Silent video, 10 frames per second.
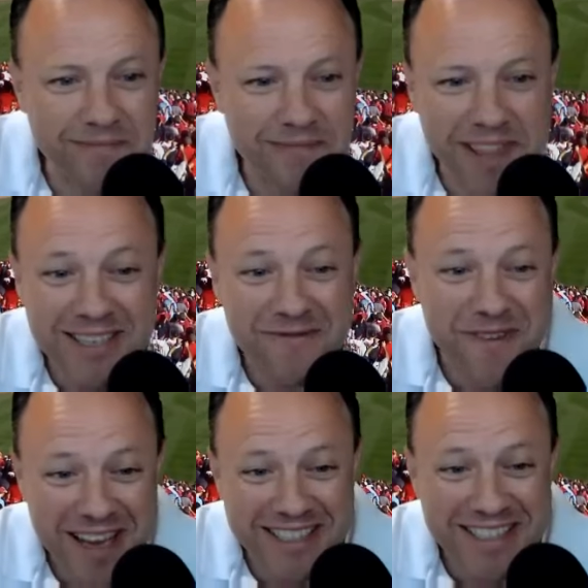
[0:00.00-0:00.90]
that is a
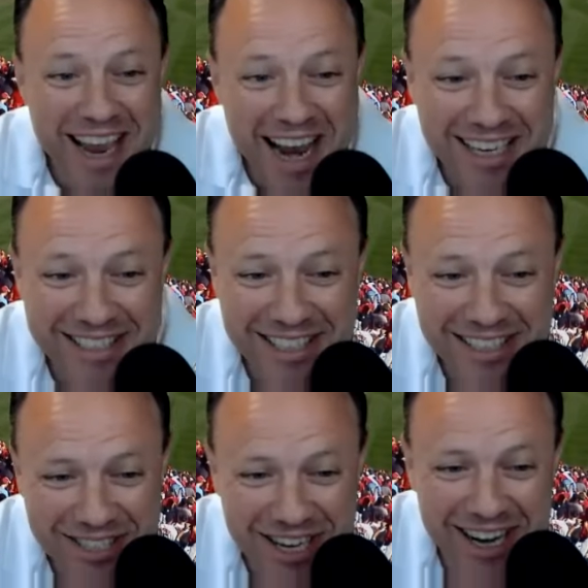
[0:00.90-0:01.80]

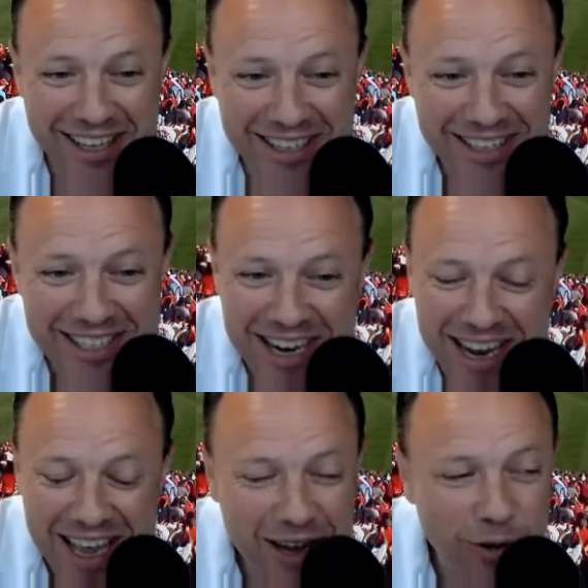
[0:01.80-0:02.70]
fantastic challenge.
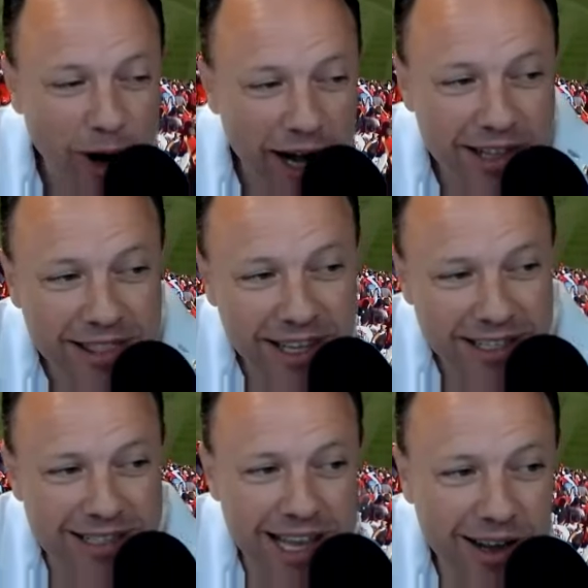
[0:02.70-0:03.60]
And writing
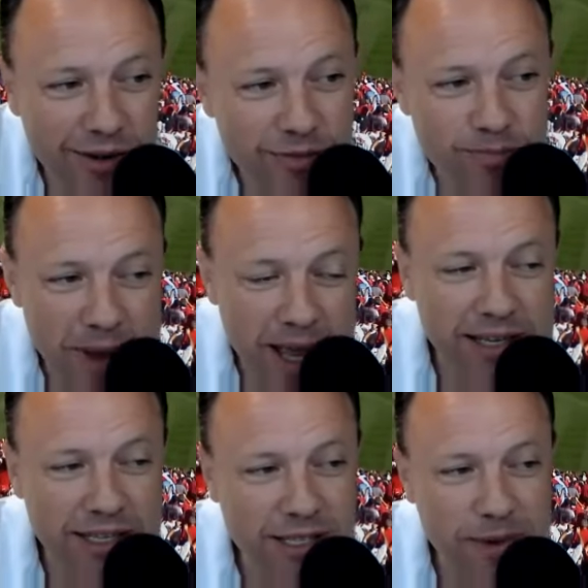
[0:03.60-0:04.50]
things down,
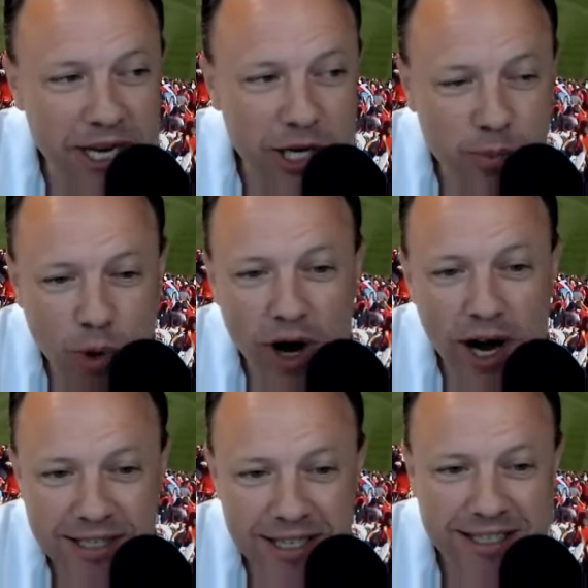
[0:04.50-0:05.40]
man, does it make you
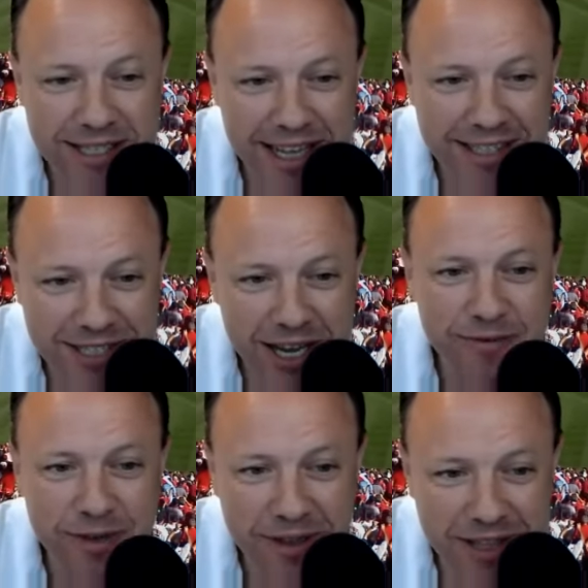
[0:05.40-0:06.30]
process that
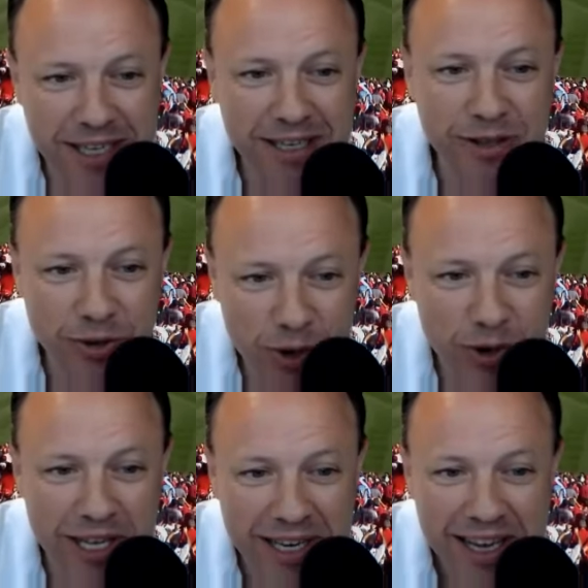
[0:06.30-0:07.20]
stuff and think
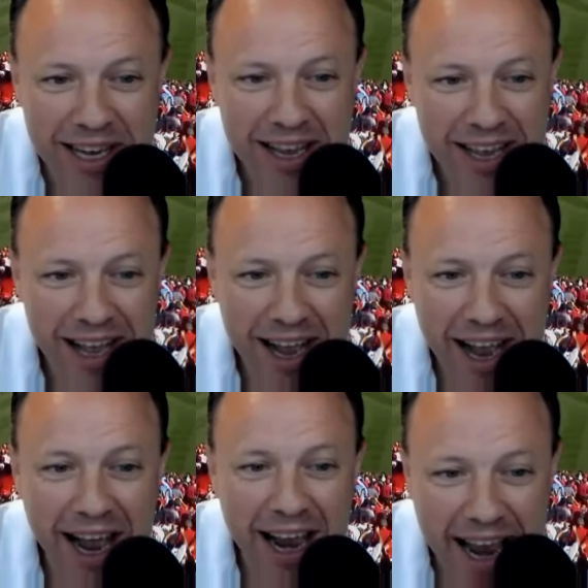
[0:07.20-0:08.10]
through it.
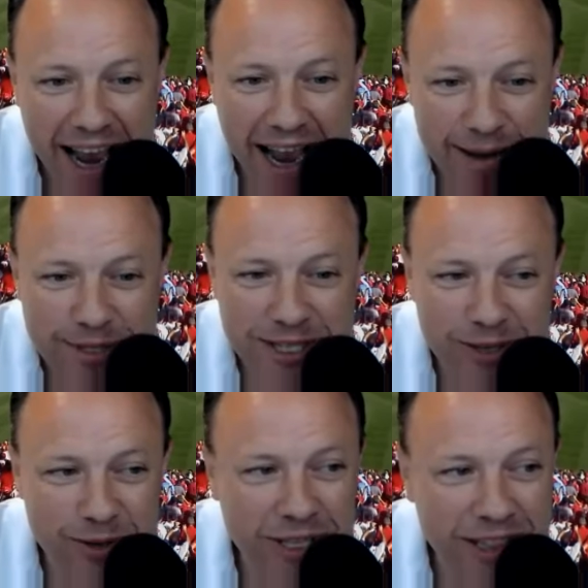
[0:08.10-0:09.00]
I
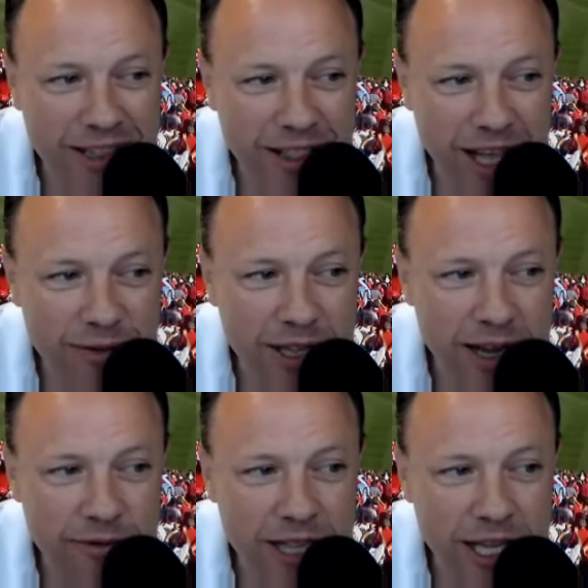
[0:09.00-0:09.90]
absolutely love it,
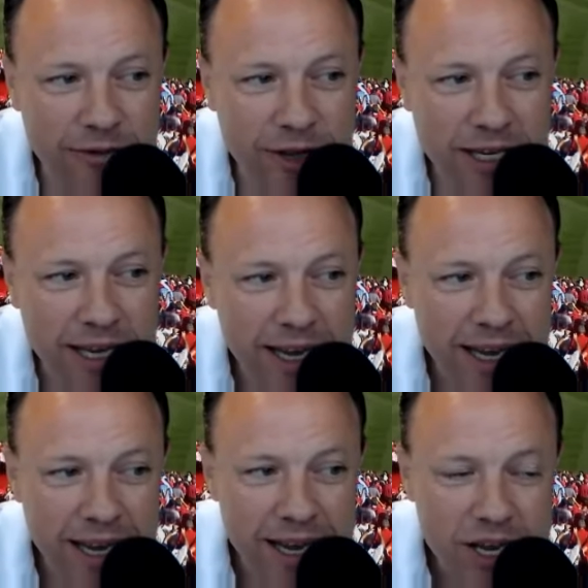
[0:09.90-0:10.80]
love it, love it.
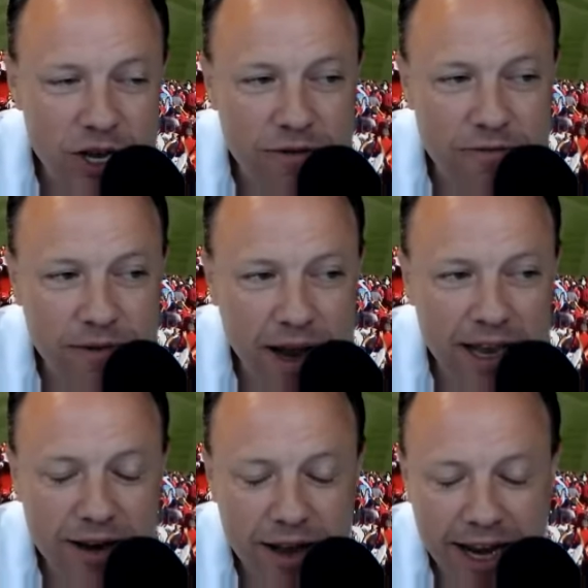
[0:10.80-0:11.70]
You can
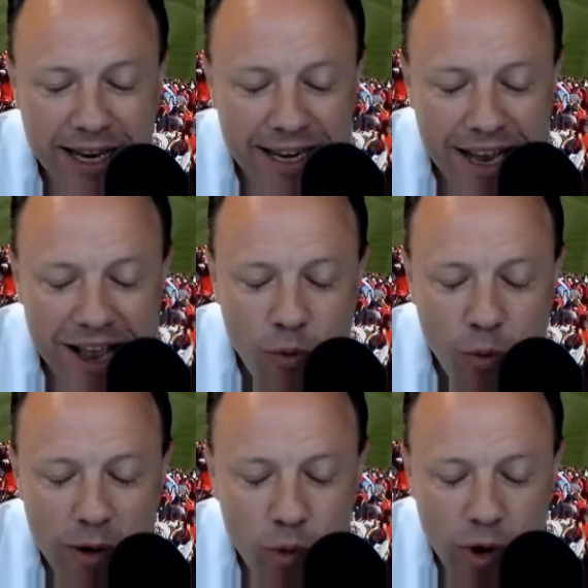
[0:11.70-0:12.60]
find, I got
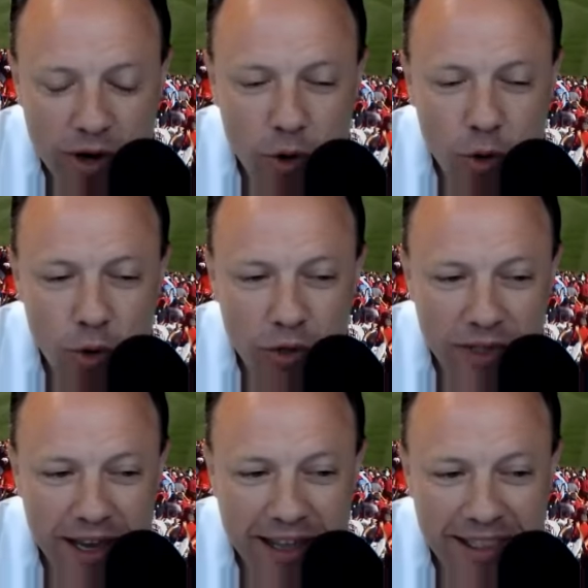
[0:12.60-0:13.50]
one more cool
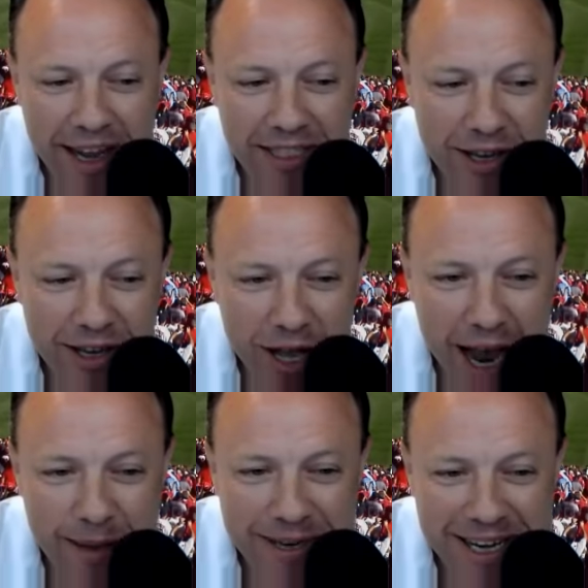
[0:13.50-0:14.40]
thing that I think will
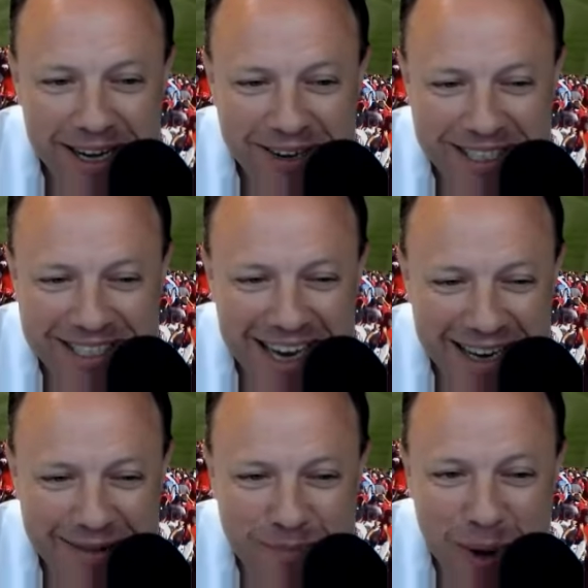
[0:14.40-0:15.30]
happen here in a
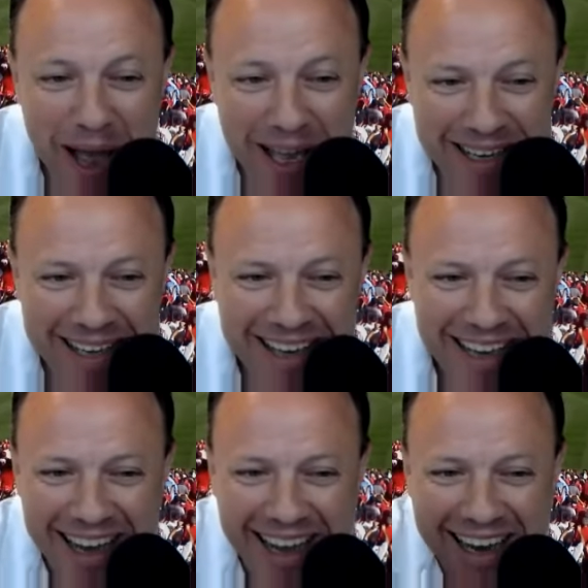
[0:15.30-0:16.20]
second, but
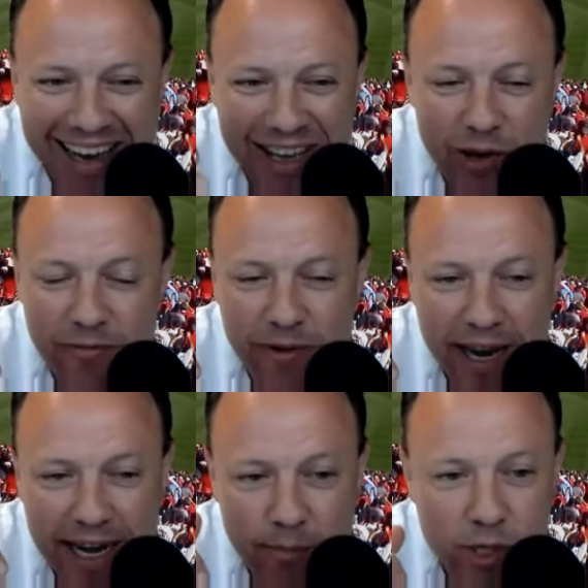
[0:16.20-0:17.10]
uh, you can
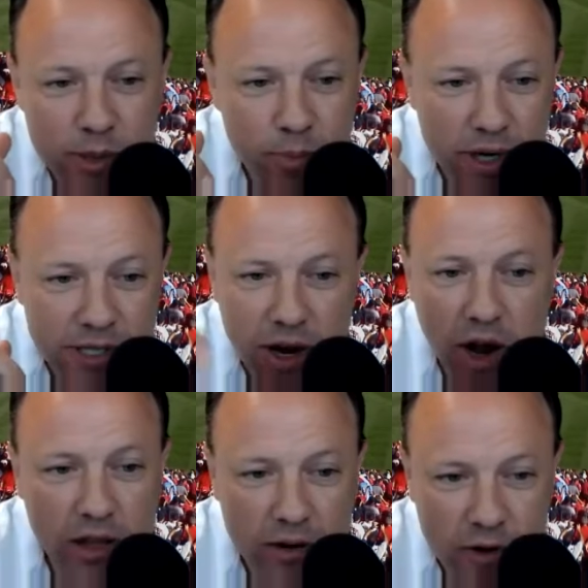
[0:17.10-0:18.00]
find Amber's books
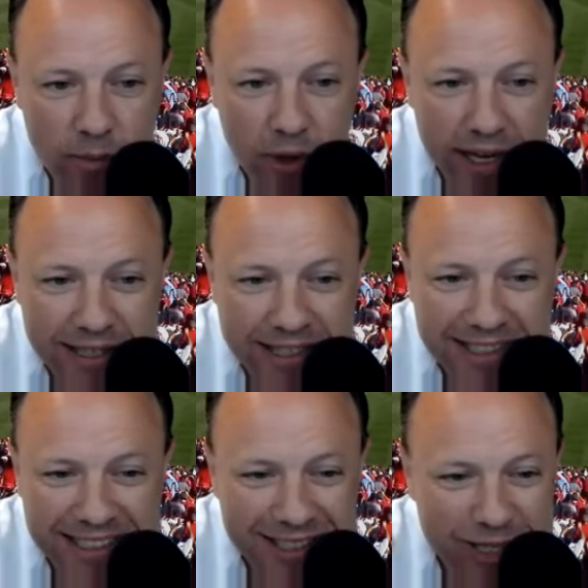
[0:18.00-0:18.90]
all over the
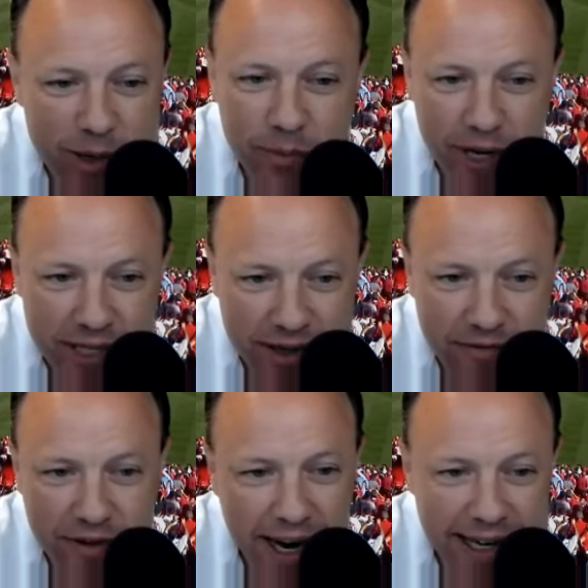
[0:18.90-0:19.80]
place. Super easy to
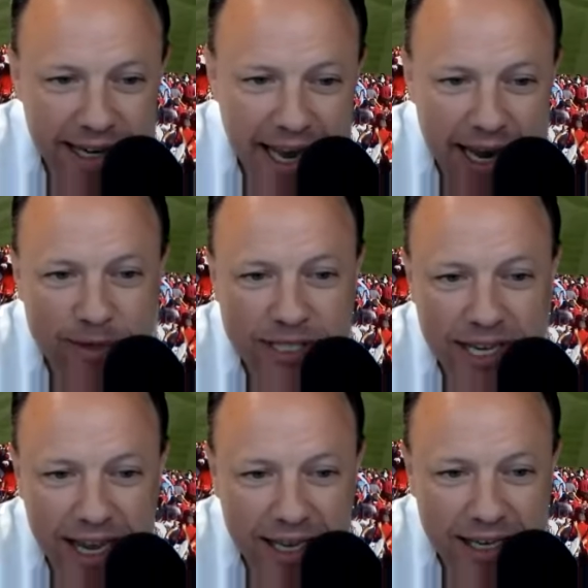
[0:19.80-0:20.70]
find.
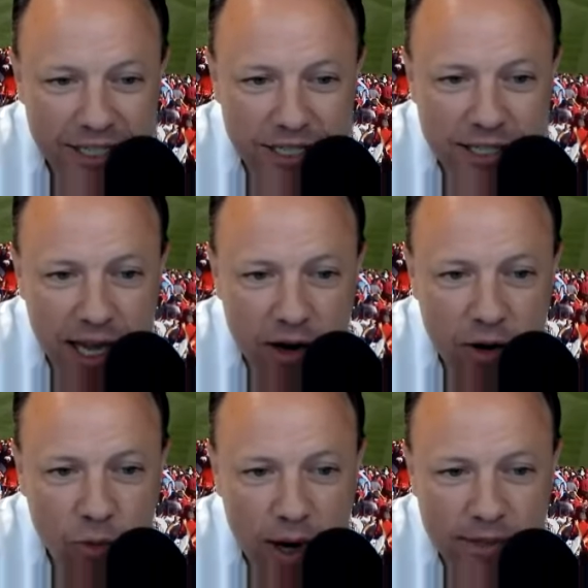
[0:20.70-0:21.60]
Amazon. She's got
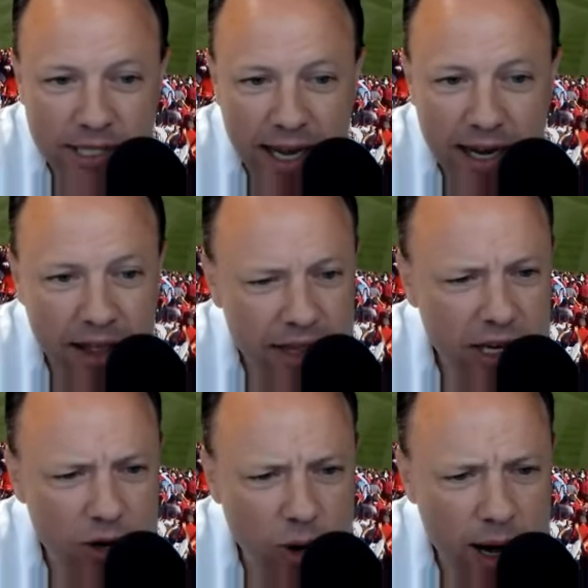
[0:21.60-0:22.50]
her website. I
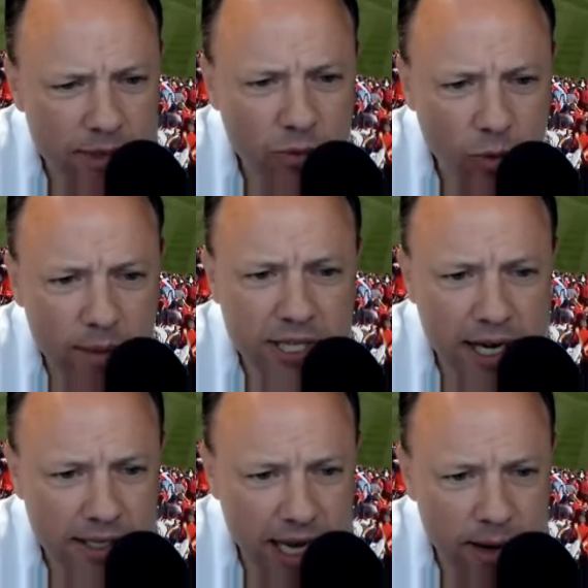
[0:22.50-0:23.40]
think your
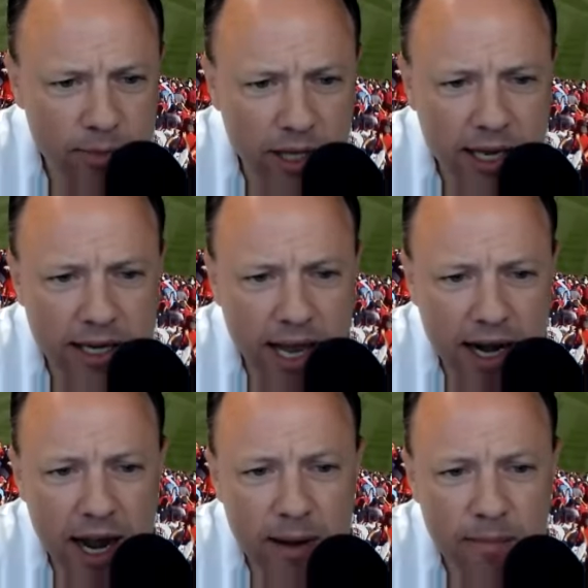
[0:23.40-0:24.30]
website's amber lia
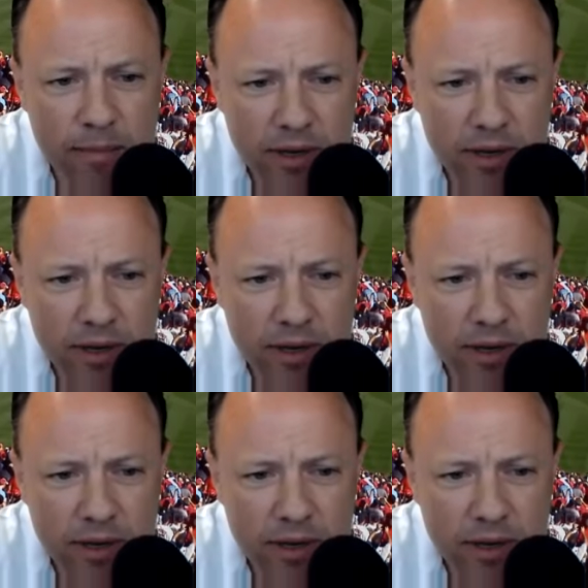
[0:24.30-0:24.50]
dot com.